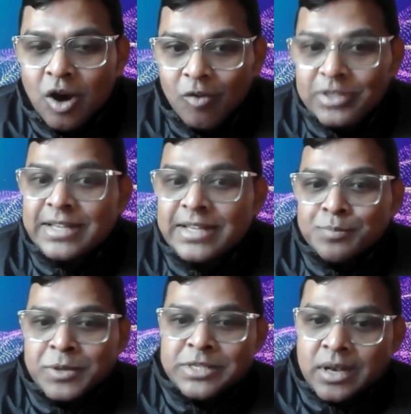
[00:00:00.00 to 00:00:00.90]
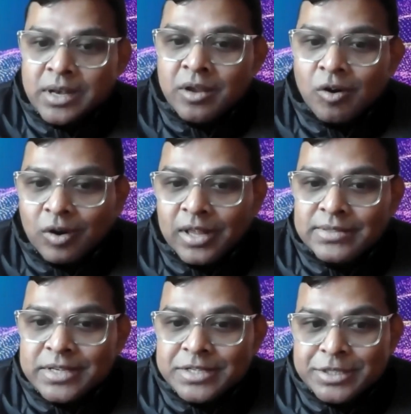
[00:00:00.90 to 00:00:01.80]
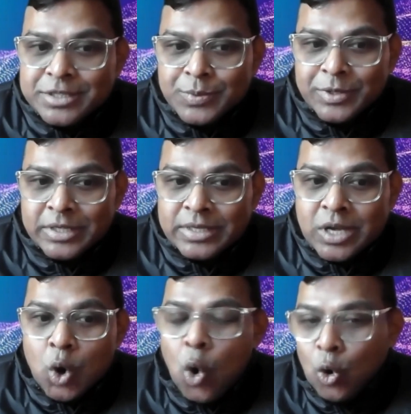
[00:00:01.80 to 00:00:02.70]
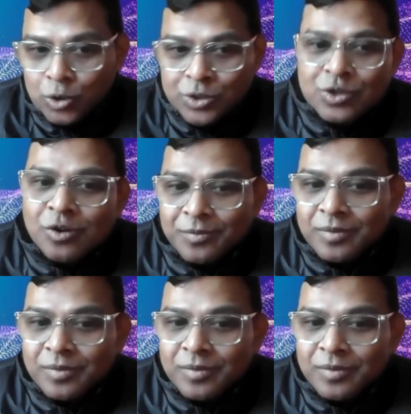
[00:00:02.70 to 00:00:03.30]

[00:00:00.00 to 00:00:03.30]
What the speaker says: obviously is presenting organizations with a host of